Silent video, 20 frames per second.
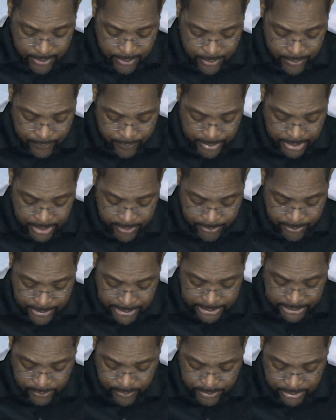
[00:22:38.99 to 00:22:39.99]
of being
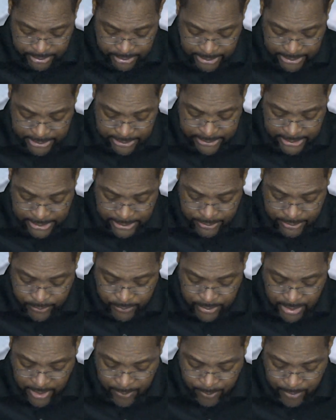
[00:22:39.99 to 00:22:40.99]
busy with things that do
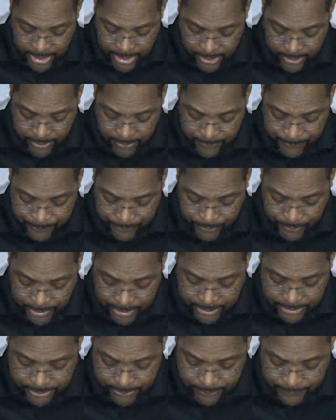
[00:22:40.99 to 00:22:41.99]
not matter
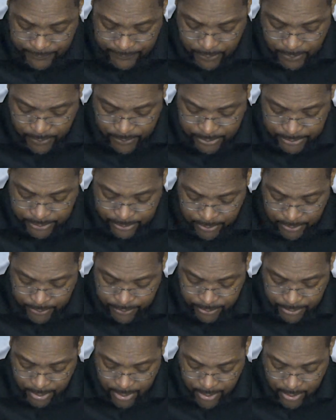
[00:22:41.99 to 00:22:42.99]
and to focus
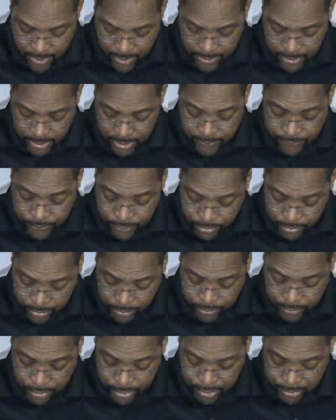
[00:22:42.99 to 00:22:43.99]
on the heart of
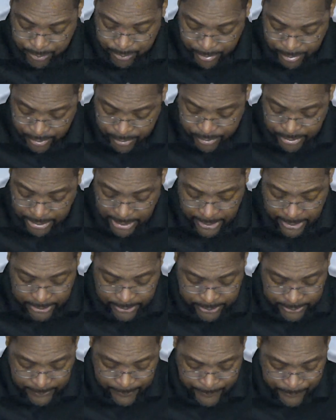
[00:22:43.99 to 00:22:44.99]
true
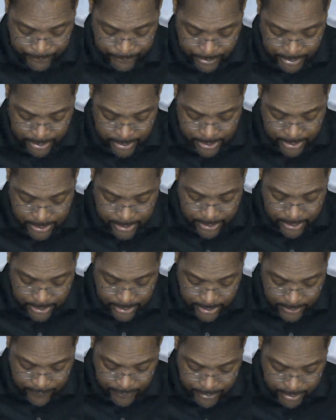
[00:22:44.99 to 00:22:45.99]
spirituality,
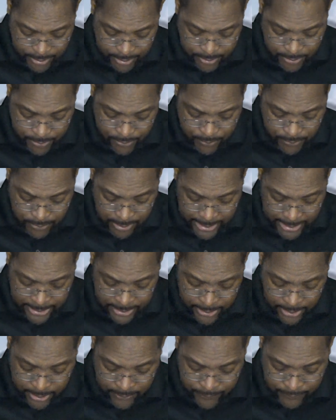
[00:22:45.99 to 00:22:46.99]
loving you
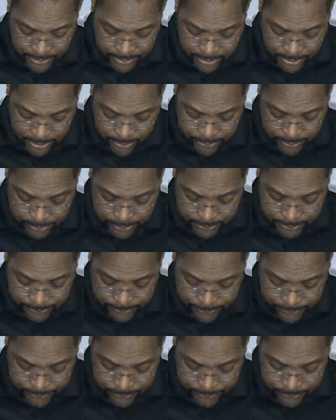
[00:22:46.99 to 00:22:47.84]
and loving others.